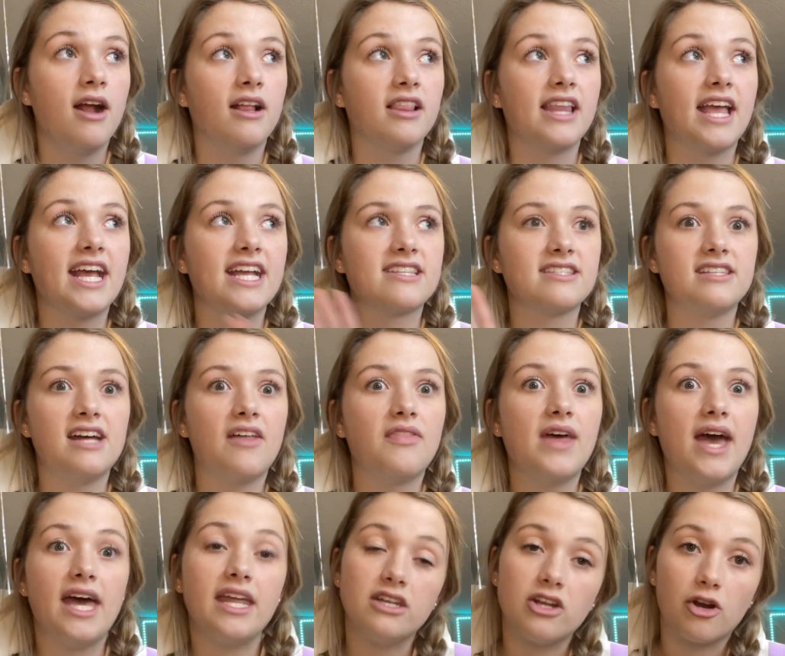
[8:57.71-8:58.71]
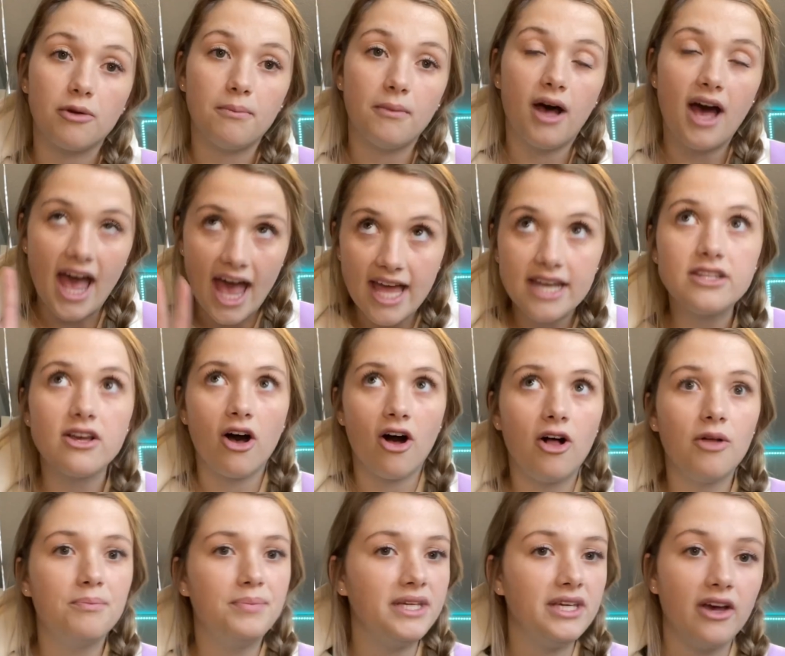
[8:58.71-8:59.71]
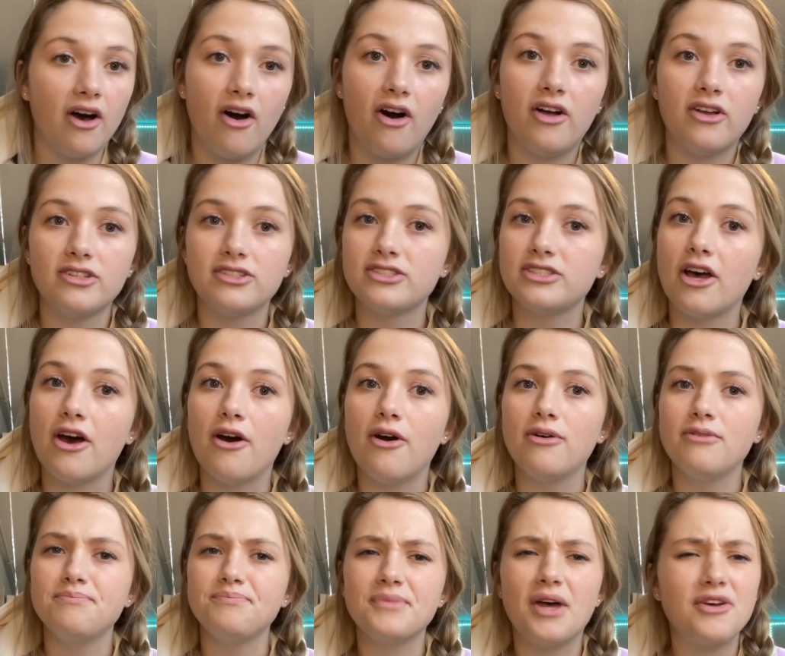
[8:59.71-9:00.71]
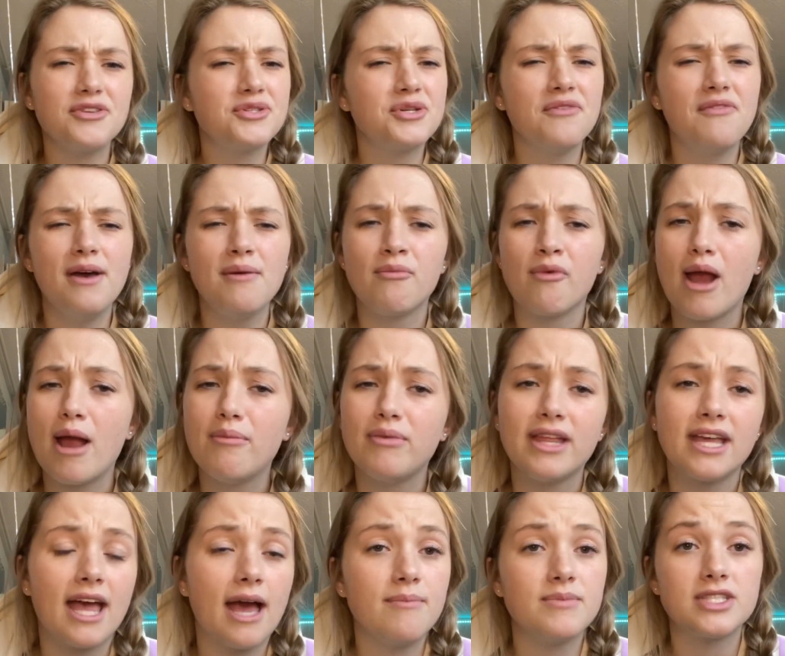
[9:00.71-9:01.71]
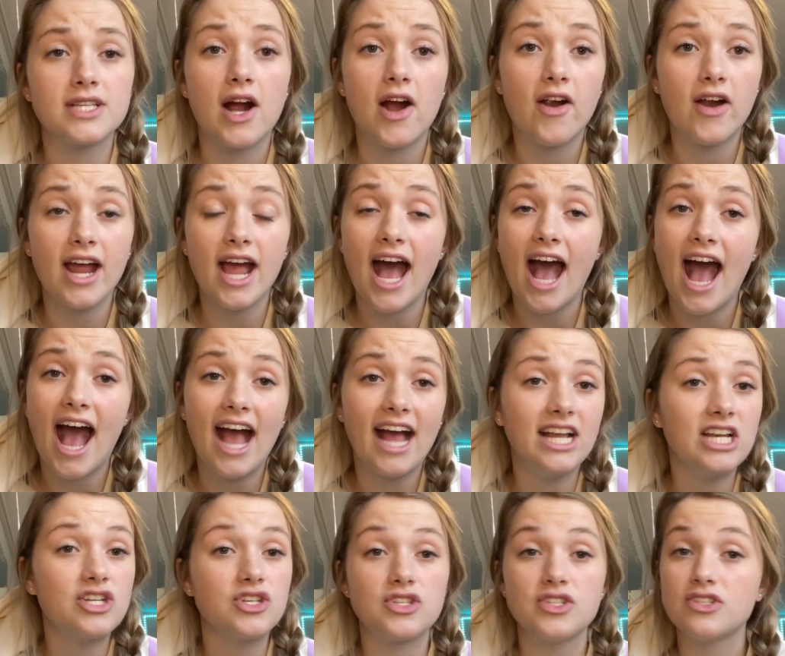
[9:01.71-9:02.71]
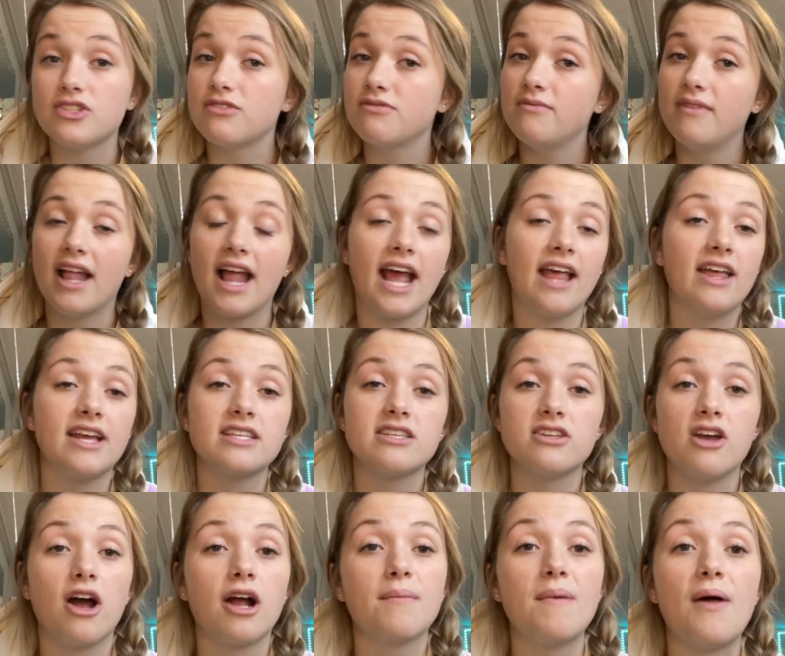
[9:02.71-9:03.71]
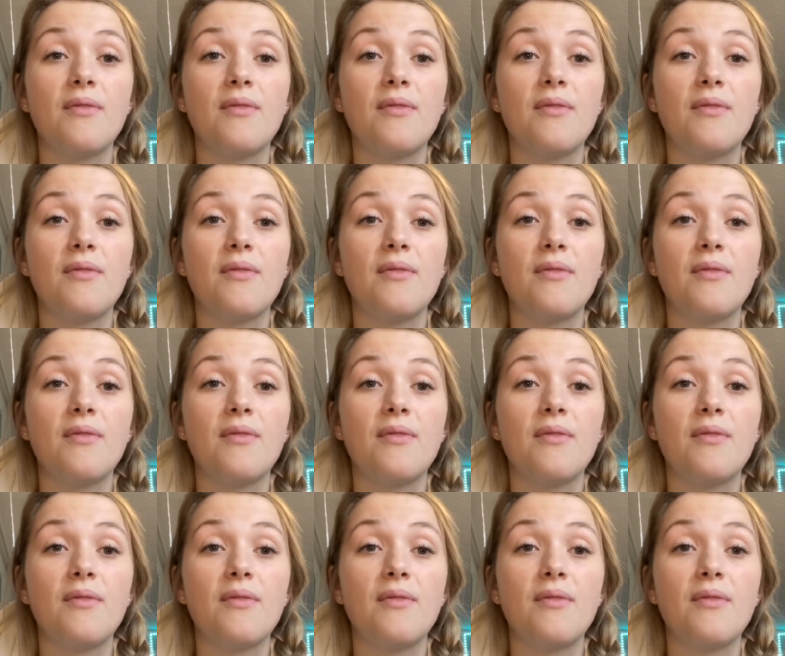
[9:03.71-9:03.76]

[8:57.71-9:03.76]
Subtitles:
Like it's not the end all be all. So also, if I'm rambling, I'm sorry. I like to talk about